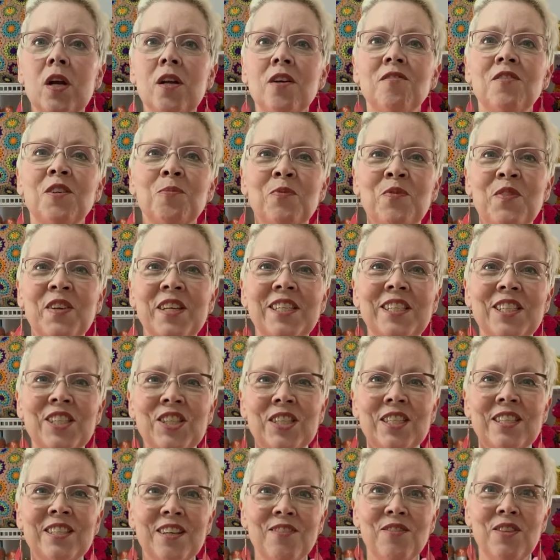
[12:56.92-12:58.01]
of them
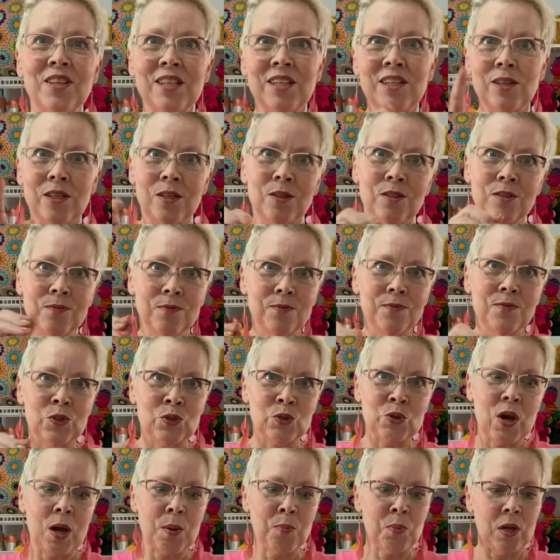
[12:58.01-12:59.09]
finishes of the little
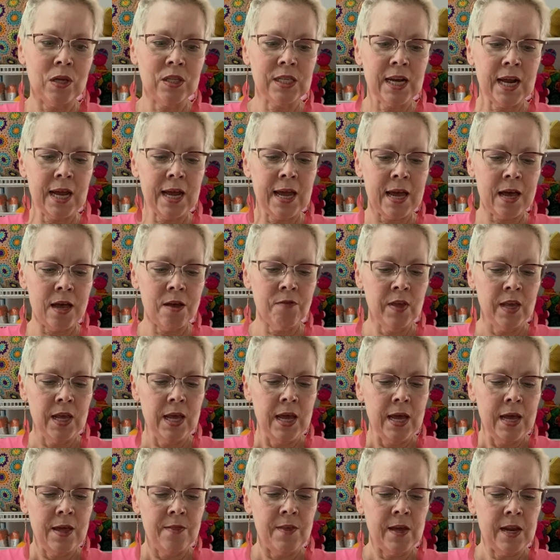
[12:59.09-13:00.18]
scrap balls that I have,
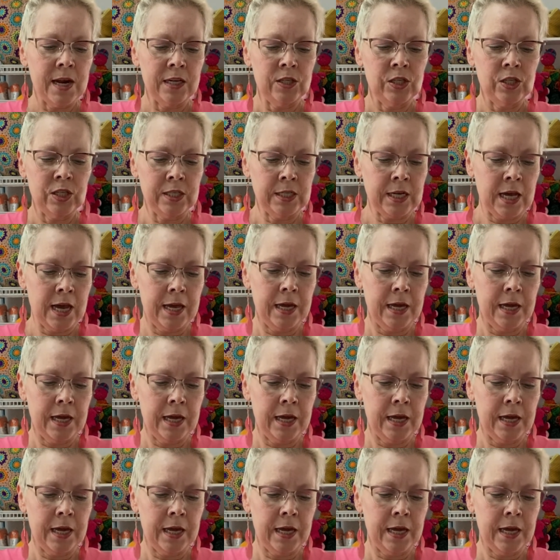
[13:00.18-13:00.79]
then I just tie